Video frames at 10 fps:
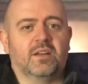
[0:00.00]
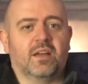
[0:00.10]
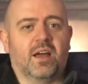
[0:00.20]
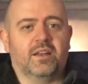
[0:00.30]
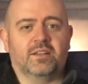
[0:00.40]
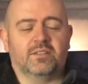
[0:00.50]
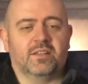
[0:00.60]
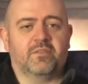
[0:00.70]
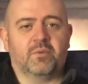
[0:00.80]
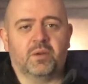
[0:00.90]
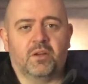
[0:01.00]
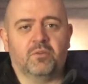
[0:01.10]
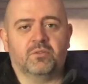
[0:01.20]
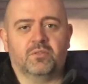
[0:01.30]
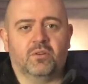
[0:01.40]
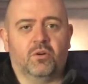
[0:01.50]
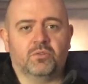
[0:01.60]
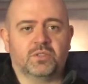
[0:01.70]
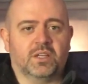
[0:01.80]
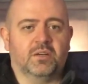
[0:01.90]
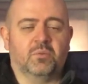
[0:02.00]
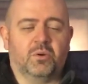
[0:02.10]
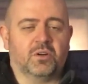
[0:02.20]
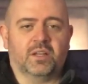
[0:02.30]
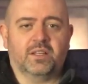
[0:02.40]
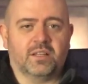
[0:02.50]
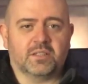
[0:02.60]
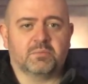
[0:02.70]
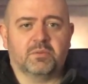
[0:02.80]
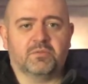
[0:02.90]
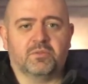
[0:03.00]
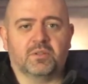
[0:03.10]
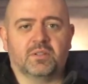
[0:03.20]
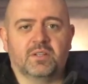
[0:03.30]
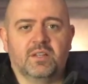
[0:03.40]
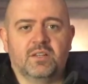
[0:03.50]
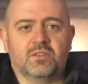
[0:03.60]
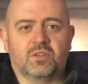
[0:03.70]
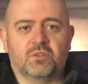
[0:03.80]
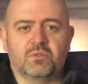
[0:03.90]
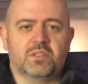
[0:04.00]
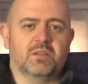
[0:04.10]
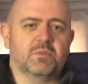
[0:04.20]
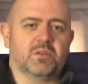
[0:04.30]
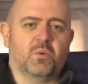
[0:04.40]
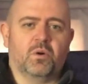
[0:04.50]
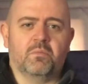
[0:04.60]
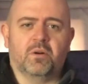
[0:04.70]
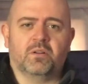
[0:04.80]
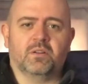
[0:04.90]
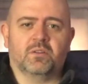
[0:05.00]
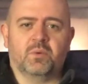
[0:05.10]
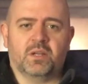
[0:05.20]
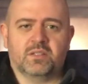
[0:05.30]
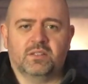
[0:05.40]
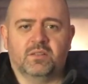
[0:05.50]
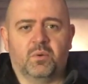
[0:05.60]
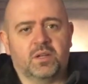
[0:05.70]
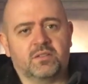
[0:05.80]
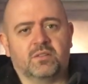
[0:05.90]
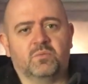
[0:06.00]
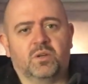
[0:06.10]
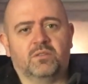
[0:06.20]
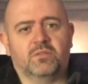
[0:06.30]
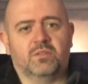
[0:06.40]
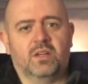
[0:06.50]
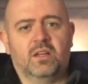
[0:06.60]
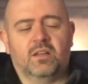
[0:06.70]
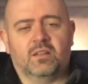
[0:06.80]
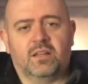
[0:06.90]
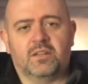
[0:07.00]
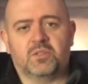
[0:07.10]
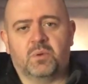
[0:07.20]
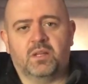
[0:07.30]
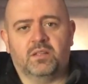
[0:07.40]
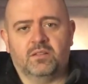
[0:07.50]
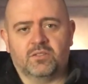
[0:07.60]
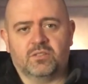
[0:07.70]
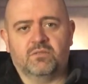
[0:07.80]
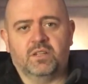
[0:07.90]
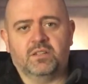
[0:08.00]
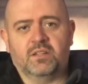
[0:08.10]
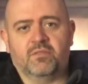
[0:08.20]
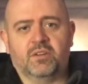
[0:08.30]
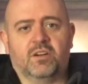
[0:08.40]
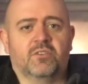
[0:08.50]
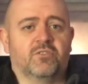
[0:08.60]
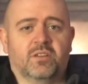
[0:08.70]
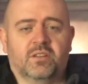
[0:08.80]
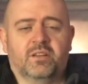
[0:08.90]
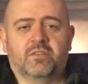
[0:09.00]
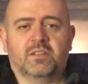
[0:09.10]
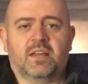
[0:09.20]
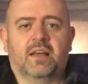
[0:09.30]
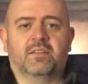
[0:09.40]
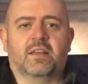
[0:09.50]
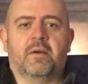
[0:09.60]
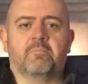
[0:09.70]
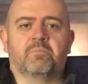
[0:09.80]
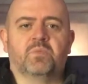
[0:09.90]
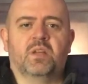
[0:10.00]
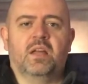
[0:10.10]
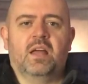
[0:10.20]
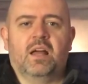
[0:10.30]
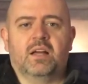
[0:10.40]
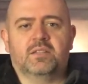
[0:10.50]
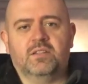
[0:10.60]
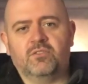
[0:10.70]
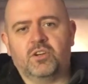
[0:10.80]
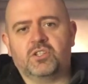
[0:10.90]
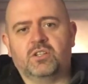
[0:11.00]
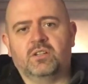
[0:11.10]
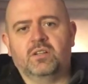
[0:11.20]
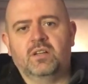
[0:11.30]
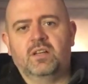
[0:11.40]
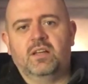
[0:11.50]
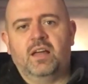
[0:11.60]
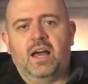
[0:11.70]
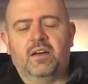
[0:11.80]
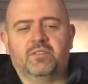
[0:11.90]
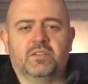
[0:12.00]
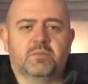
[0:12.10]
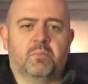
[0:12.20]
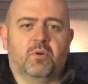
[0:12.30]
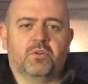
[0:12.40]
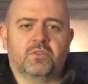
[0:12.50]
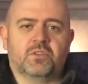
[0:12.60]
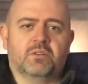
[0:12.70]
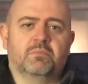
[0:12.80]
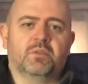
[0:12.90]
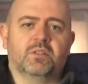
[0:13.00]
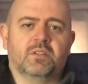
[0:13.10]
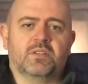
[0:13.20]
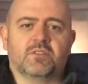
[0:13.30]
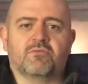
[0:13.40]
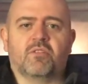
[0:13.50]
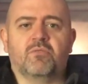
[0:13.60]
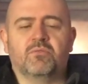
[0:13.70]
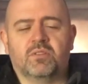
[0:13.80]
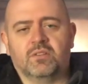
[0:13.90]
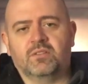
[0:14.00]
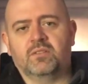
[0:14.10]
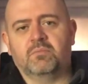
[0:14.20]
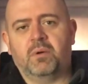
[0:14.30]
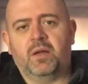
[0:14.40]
and he's never went out all-scale war like this before. So I don't see him as a warmonger the way I see the Western world the last 20 years invading every country that never attacked them. I see Russia having its borders completely surrounded by